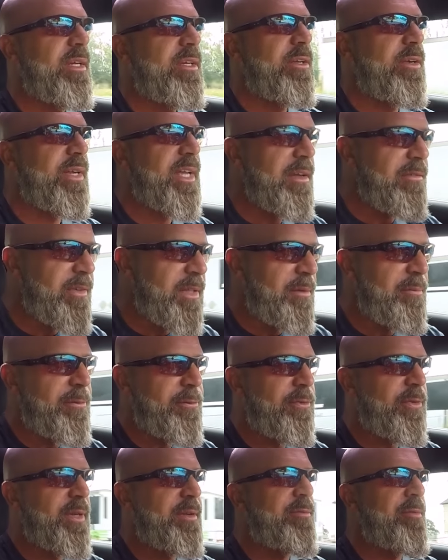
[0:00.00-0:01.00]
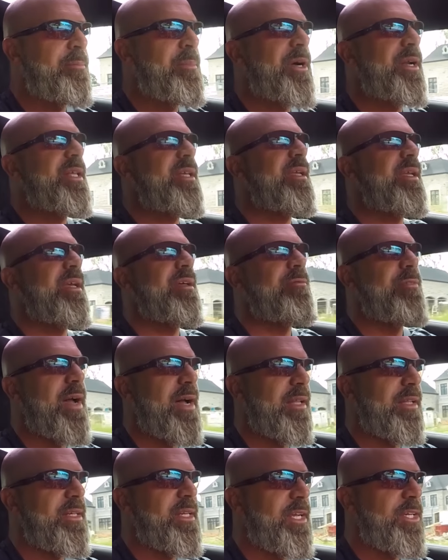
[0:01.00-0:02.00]
You're giving them free money and
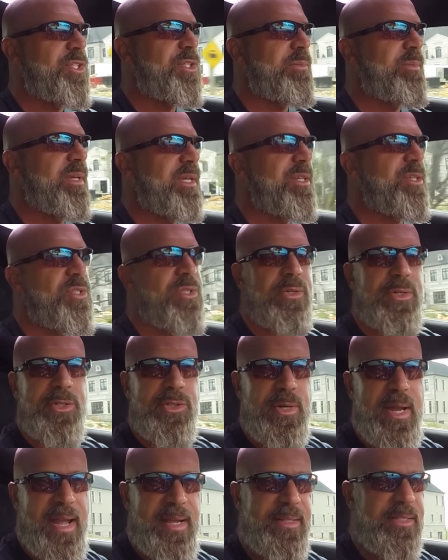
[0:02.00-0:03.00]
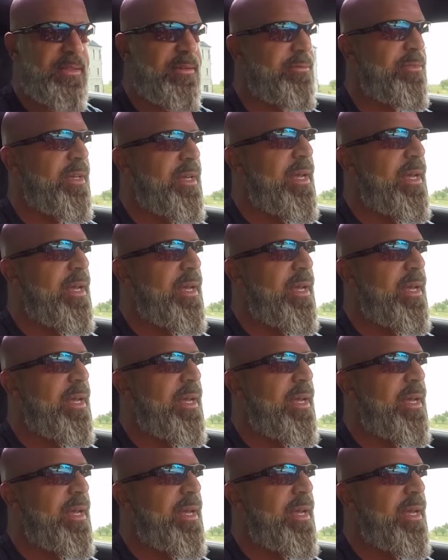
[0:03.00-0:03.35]
validation because they're attractive.